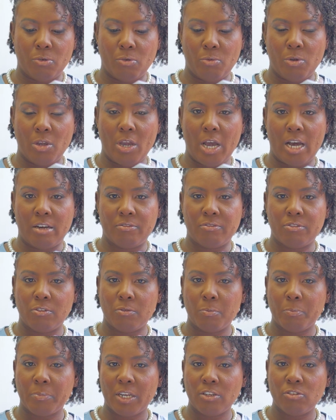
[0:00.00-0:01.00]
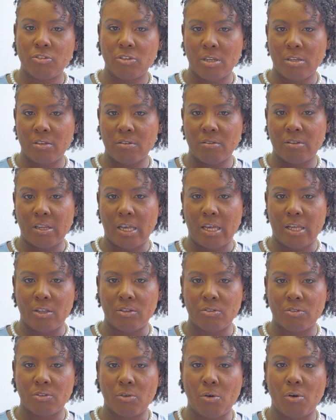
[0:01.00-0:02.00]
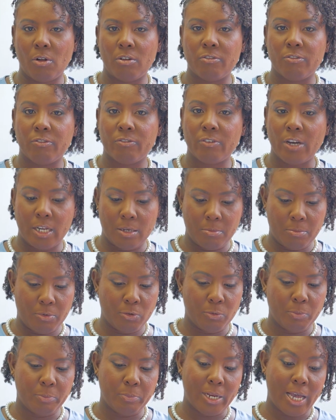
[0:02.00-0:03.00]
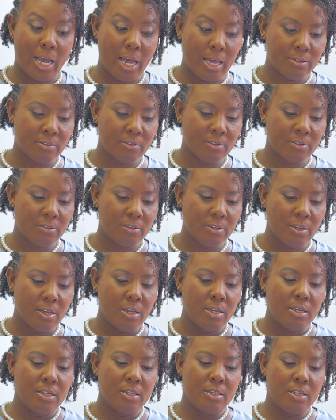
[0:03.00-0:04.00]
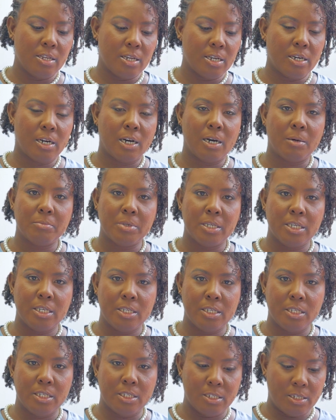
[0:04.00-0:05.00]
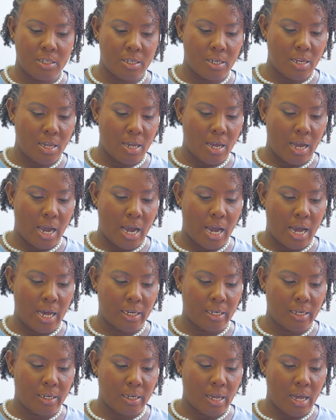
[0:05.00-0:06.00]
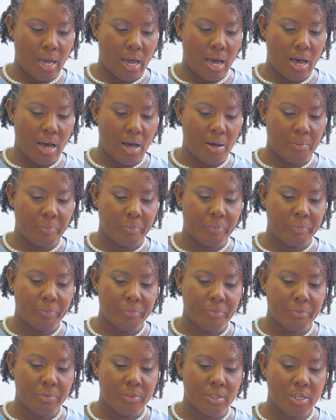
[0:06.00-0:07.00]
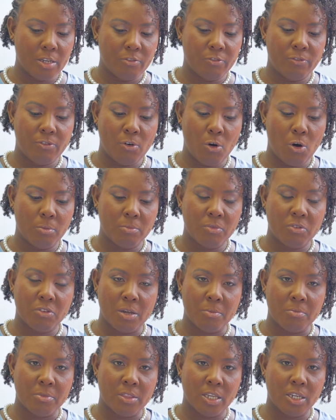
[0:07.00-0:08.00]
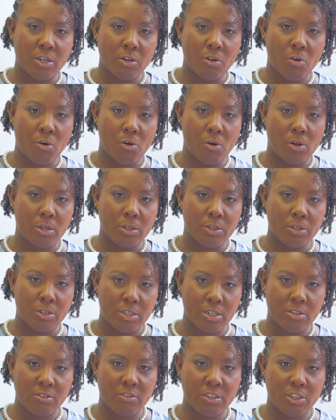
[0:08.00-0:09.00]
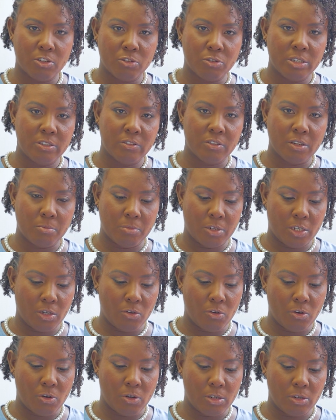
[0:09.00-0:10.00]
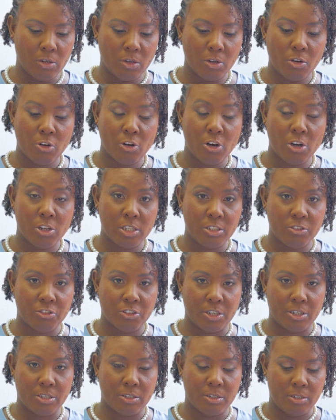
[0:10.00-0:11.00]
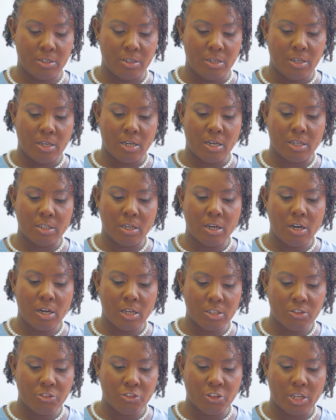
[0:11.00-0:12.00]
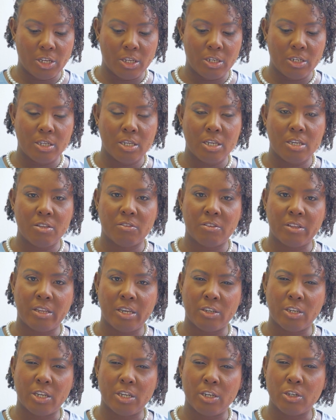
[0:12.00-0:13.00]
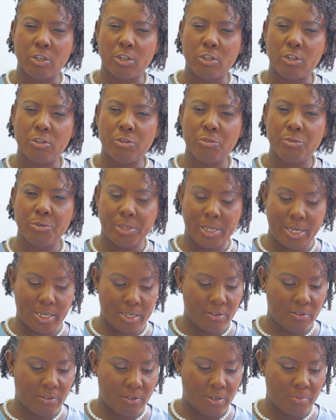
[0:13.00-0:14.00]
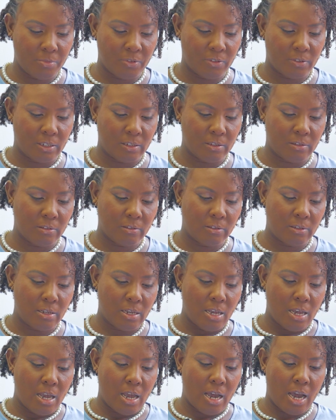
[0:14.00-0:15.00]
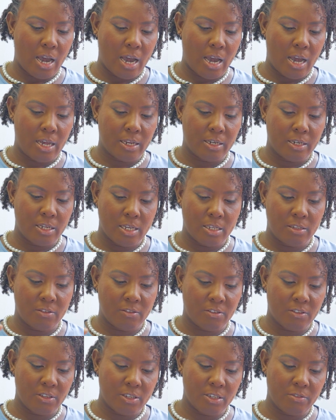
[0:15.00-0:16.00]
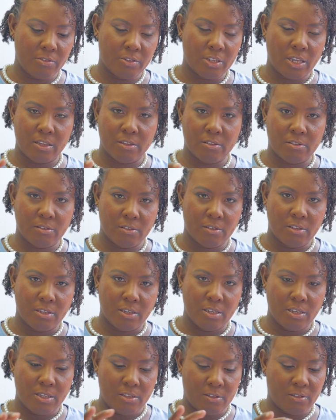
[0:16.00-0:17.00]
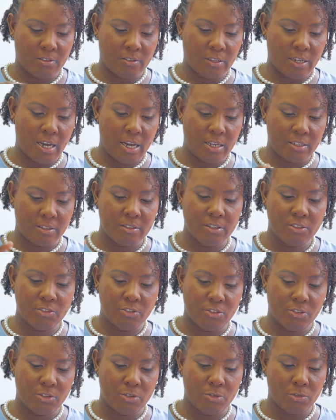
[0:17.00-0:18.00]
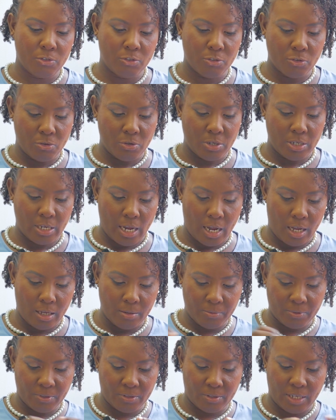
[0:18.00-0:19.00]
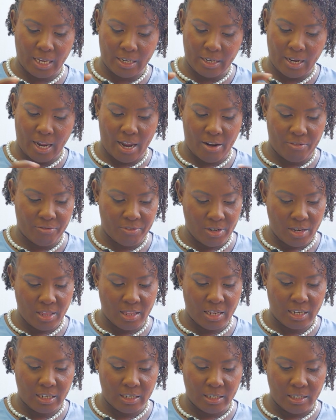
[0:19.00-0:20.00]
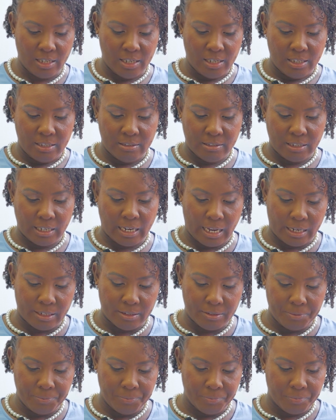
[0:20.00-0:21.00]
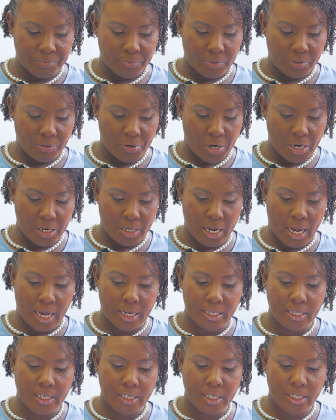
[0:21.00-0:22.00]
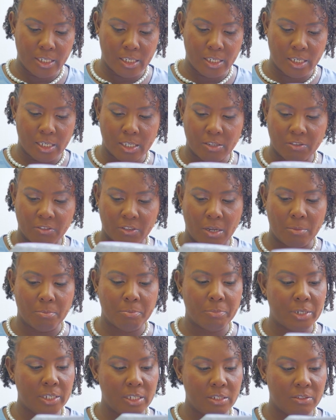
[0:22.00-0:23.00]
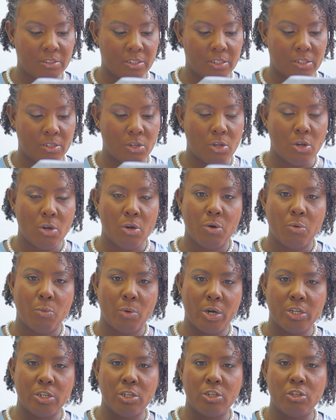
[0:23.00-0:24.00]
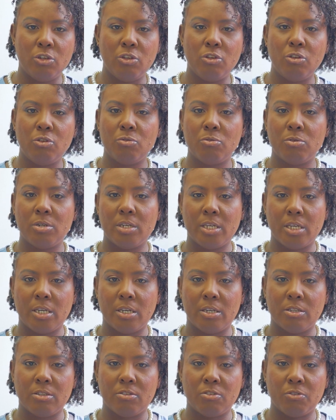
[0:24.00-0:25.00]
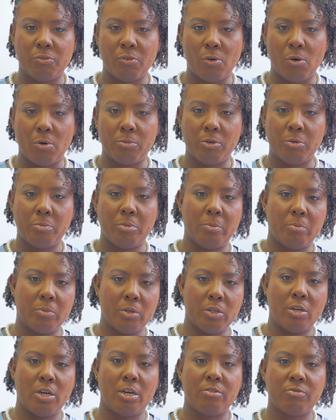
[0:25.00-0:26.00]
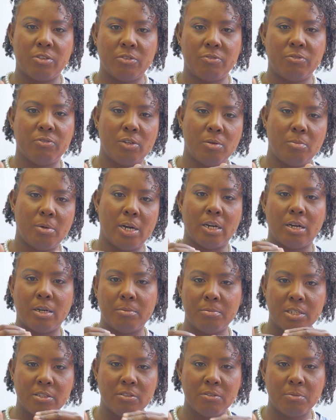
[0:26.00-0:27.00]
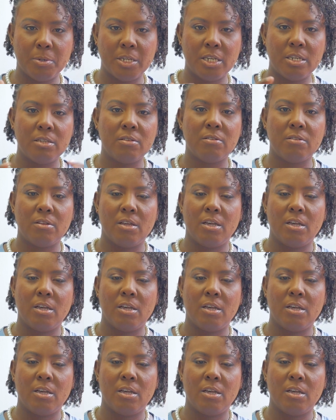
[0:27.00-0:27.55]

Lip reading: we have special cells called fibroblasts. They come in and they form something called, they secrete something called collagen. And collagen is like a glue-like substance, and it serves as scar tissue. So it helps get everything together, right? And healing is completed when the new layer is formed. Remember, you have to fill back up the space,